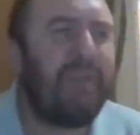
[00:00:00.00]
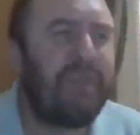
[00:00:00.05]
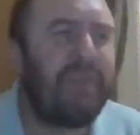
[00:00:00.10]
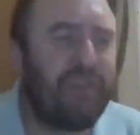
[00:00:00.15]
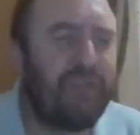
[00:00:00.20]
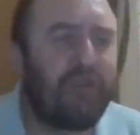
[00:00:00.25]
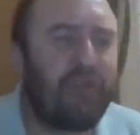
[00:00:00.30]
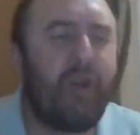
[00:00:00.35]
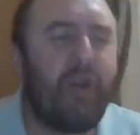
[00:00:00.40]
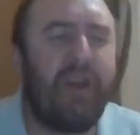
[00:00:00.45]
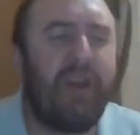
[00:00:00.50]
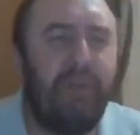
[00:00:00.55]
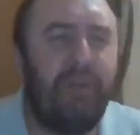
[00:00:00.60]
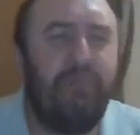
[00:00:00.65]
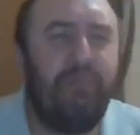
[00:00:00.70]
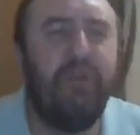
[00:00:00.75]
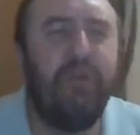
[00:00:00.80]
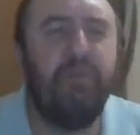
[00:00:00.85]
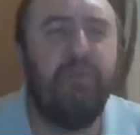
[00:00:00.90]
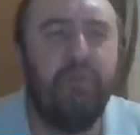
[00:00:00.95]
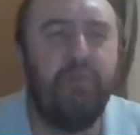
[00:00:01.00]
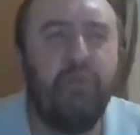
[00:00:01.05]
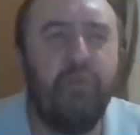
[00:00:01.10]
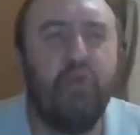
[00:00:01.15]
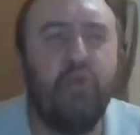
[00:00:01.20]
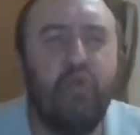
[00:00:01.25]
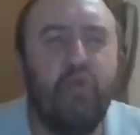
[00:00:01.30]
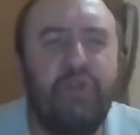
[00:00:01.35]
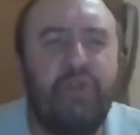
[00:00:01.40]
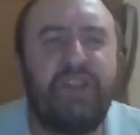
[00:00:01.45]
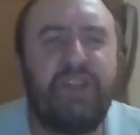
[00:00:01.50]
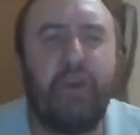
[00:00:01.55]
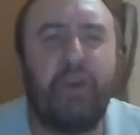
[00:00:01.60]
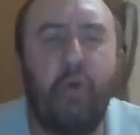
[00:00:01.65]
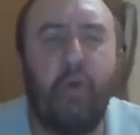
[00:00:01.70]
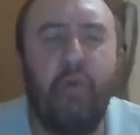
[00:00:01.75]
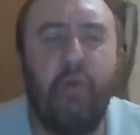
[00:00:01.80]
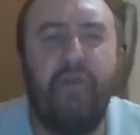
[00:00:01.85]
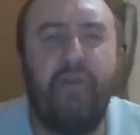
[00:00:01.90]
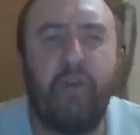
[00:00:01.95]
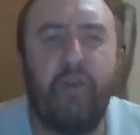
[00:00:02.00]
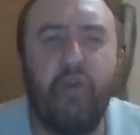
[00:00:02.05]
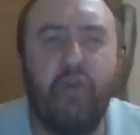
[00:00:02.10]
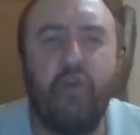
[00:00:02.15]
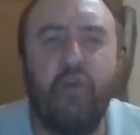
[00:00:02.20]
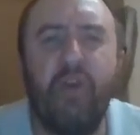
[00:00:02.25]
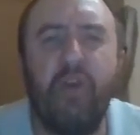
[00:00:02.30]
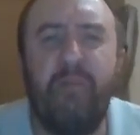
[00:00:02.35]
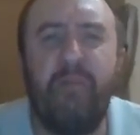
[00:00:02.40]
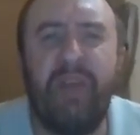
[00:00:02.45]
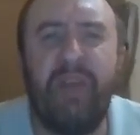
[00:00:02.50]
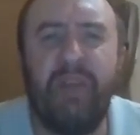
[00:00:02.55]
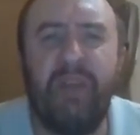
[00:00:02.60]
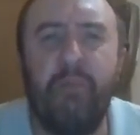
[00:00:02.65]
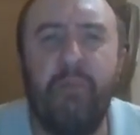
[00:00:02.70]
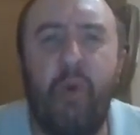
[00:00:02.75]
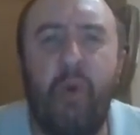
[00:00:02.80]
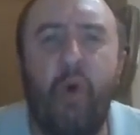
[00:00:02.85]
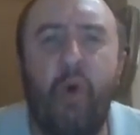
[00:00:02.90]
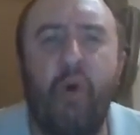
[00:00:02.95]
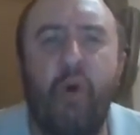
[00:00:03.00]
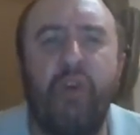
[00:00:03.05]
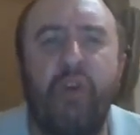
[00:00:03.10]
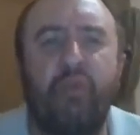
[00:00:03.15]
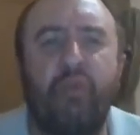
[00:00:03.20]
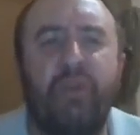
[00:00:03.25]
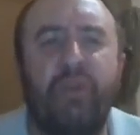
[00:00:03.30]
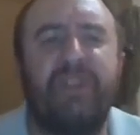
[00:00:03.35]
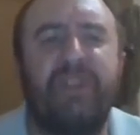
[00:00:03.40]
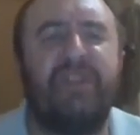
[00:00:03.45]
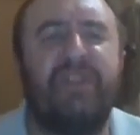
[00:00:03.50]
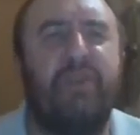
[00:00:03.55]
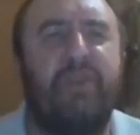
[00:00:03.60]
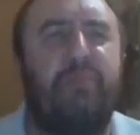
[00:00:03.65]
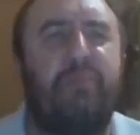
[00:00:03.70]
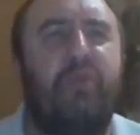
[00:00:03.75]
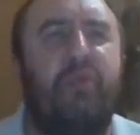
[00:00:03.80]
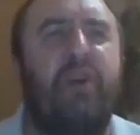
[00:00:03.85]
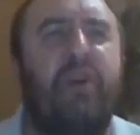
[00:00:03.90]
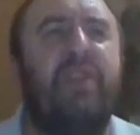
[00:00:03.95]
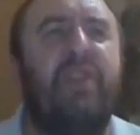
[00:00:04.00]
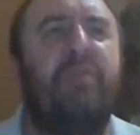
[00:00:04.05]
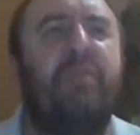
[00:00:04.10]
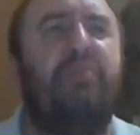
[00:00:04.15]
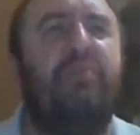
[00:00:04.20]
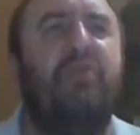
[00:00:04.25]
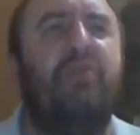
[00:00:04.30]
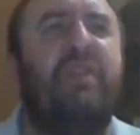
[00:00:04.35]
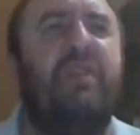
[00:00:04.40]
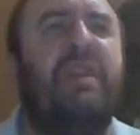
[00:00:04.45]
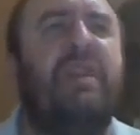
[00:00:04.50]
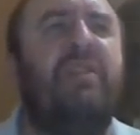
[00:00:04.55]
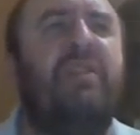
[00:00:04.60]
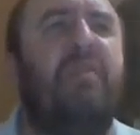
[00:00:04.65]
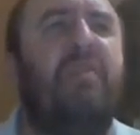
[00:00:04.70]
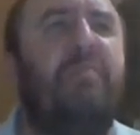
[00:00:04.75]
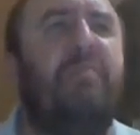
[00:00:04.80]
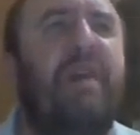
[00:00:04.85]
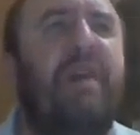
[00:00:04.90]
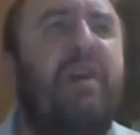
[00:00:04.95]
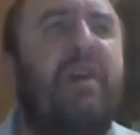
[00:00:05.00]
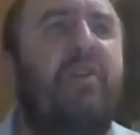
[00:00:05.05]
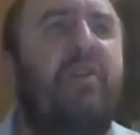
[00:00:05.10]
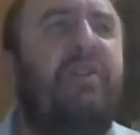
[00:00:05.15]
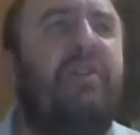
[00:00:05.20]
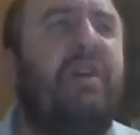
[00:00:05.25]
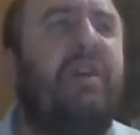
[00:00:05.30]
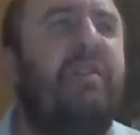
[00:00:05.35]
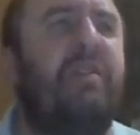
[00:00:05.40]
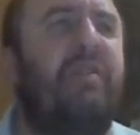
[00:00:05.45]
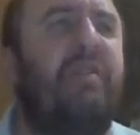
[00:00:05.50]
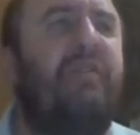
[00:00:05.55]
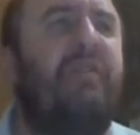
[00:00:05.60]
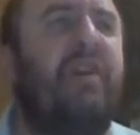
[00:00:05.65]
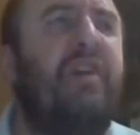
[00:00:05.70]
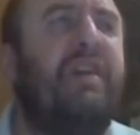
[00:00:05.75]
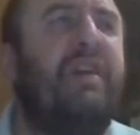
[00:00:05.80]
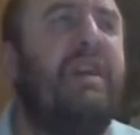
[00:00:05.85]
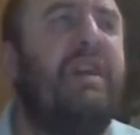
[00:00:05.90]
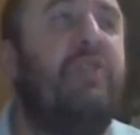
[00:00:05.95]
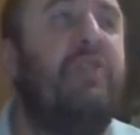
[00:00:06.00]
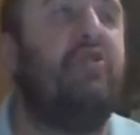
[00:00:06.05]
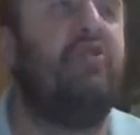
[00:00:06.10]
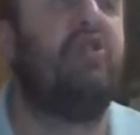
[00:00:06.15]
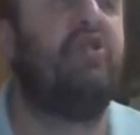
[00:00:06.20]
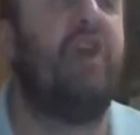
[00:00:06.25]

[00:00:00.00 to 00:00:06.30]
To try to put Moose over a bit more. What's the point of putting the belt on the fucking